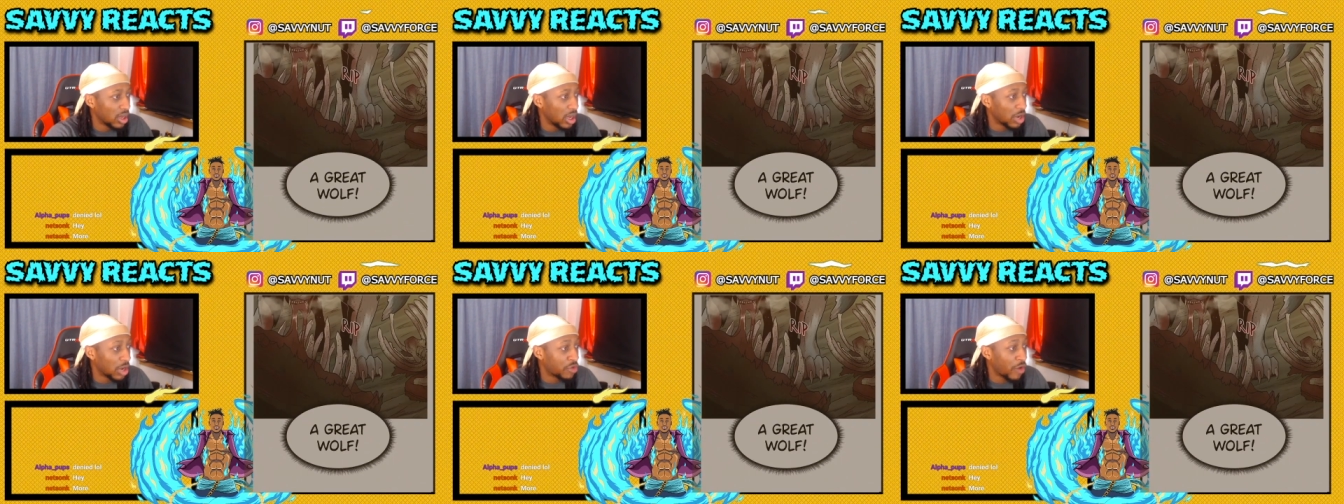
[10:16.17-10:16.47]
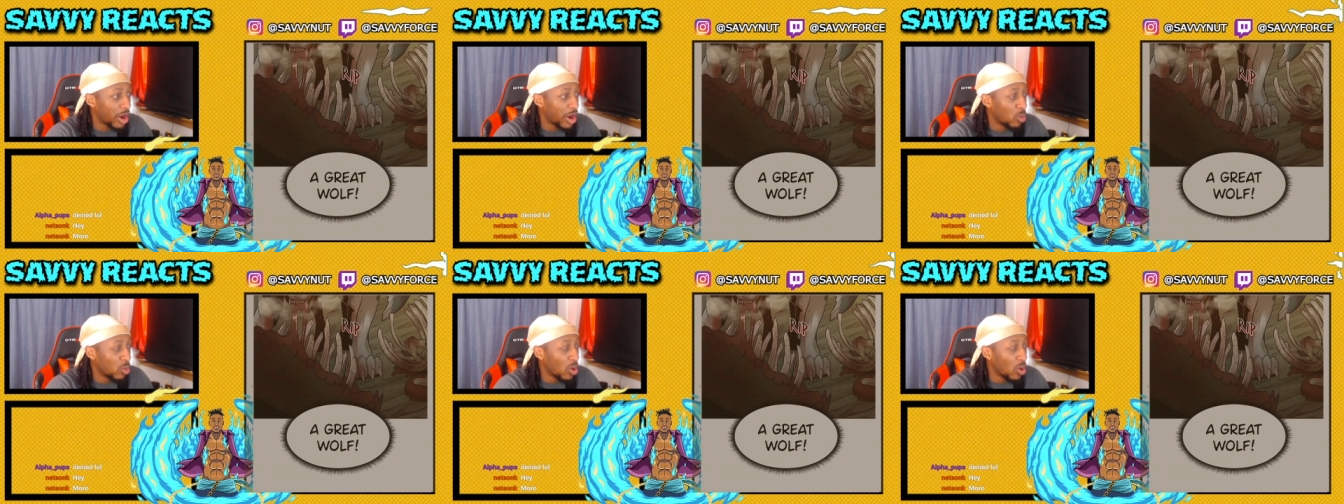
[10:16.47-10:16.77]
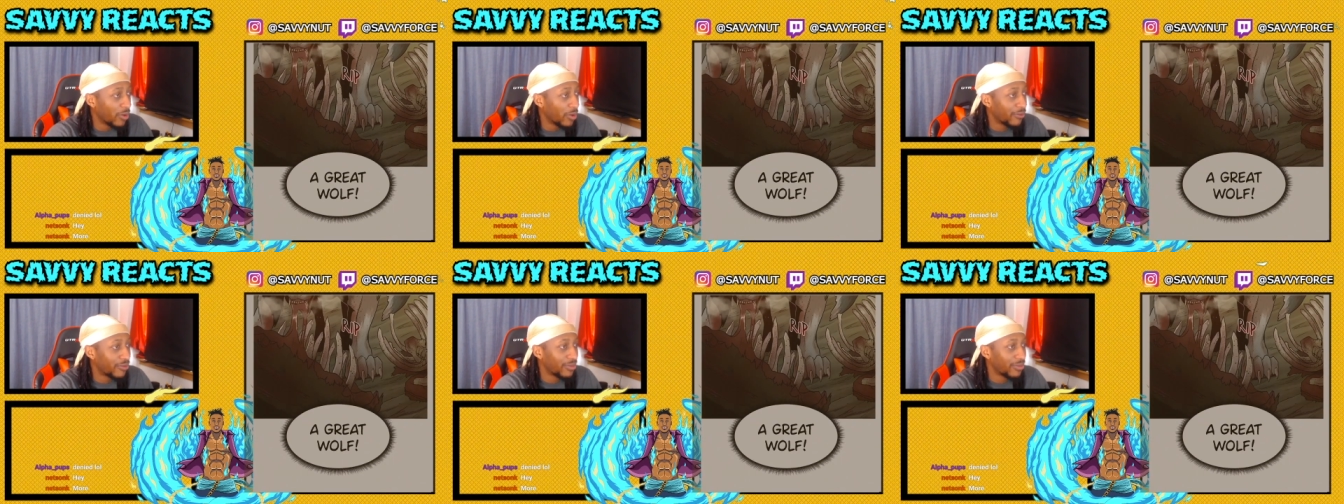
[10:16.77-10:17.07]
A great
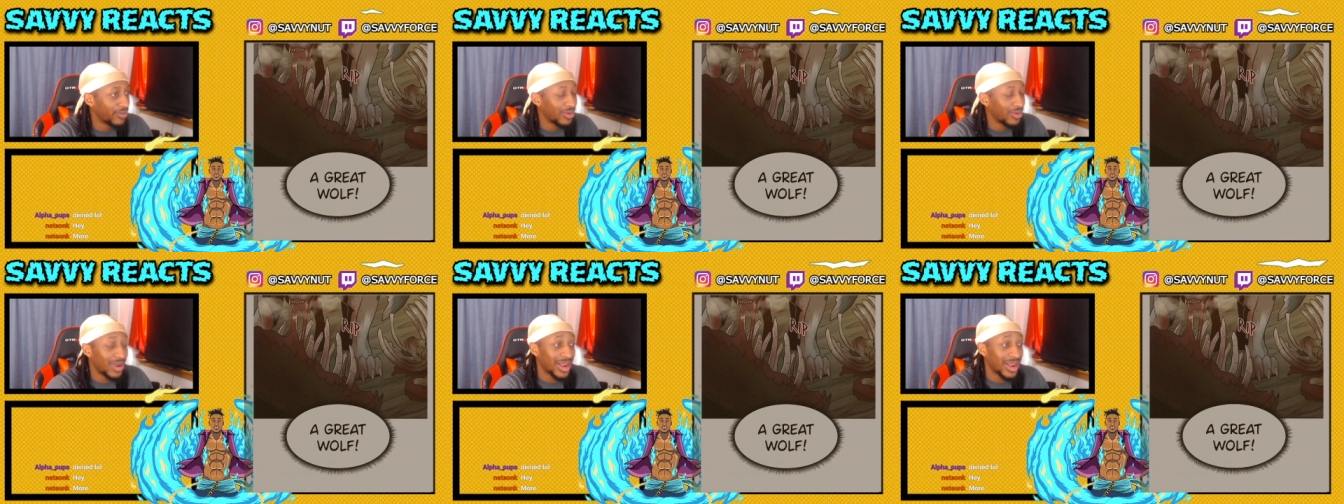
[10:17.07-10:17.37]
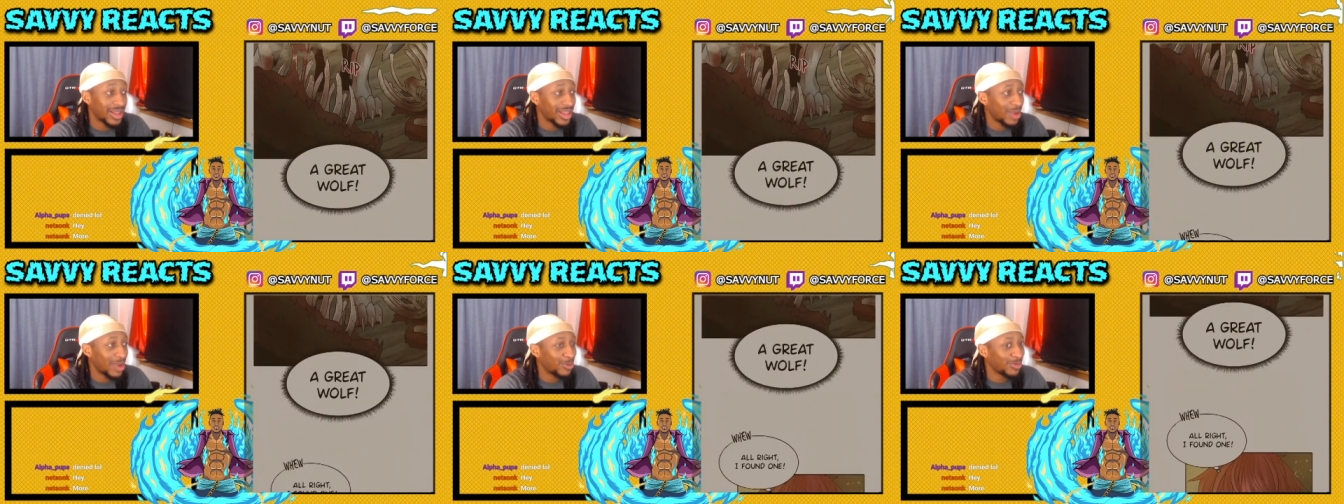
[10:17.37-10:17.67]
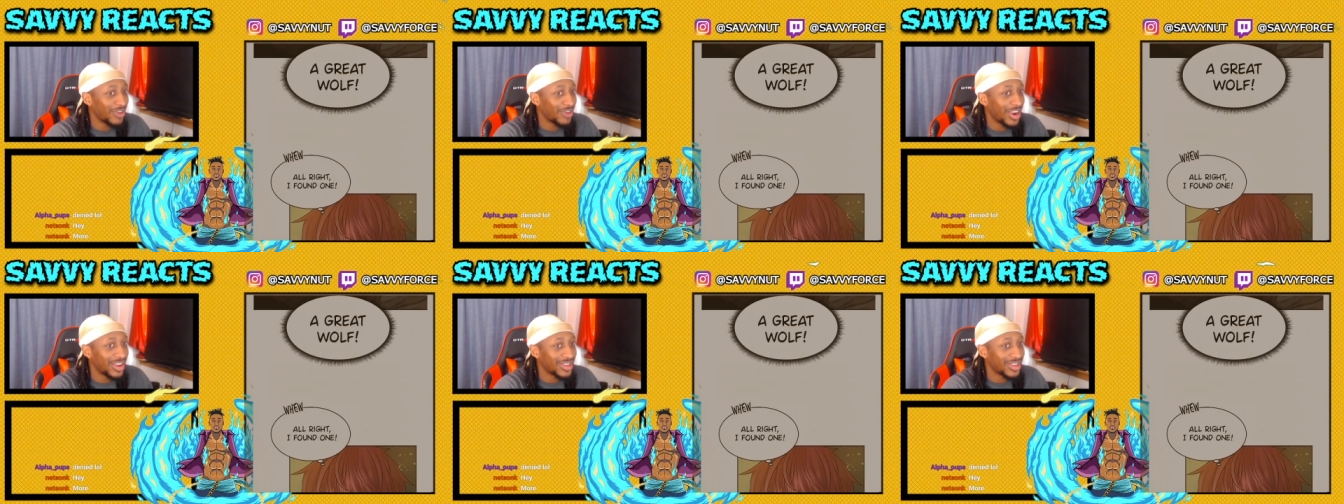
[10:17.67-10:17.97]
wolf. Oh, I got that
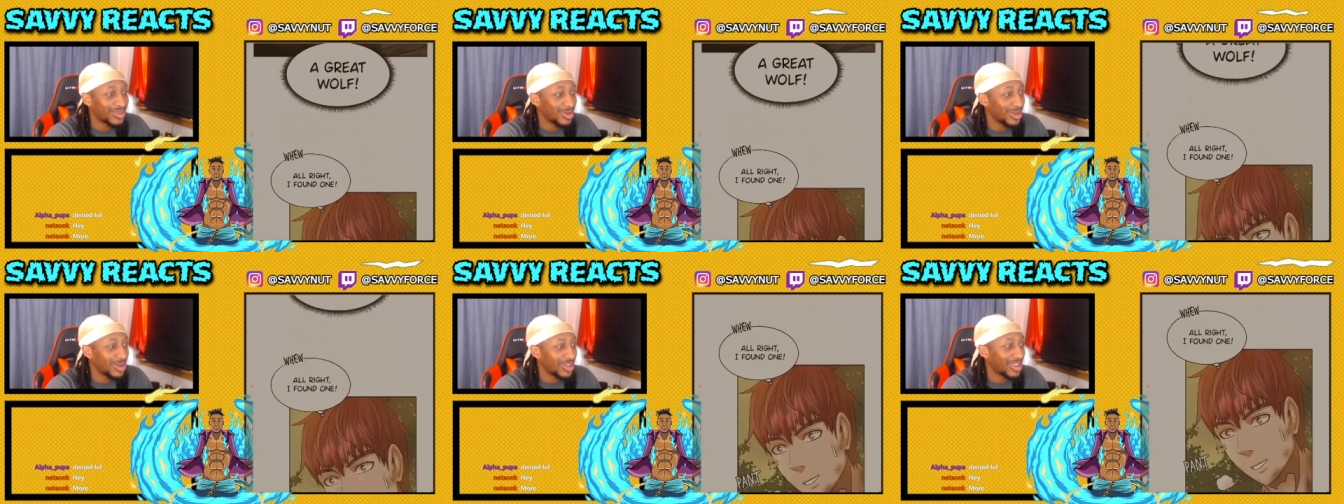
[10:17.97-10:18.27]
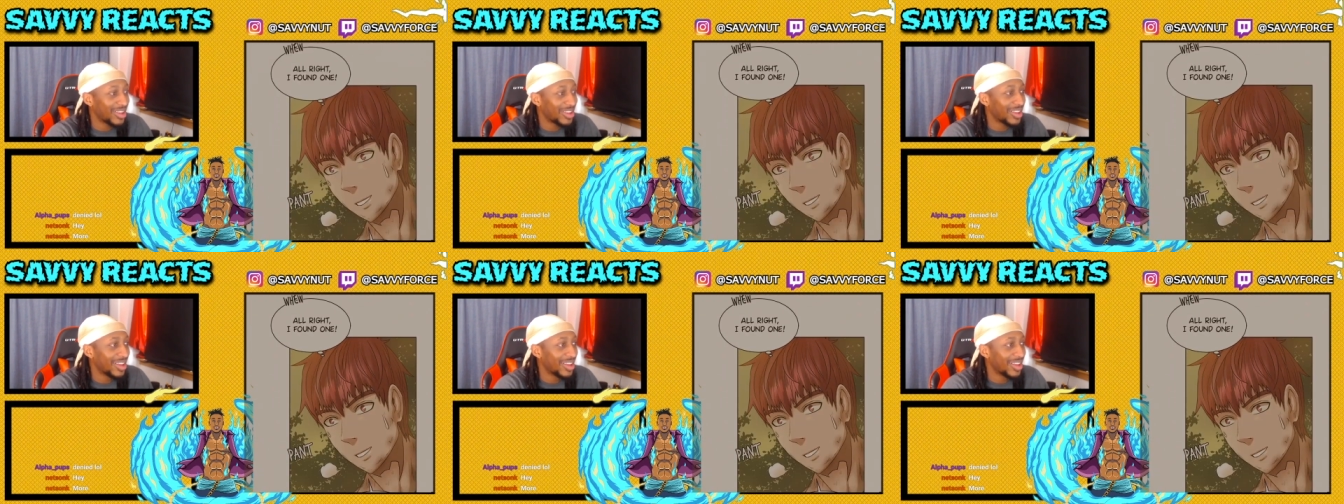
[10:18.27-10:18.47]
one right. Sweet.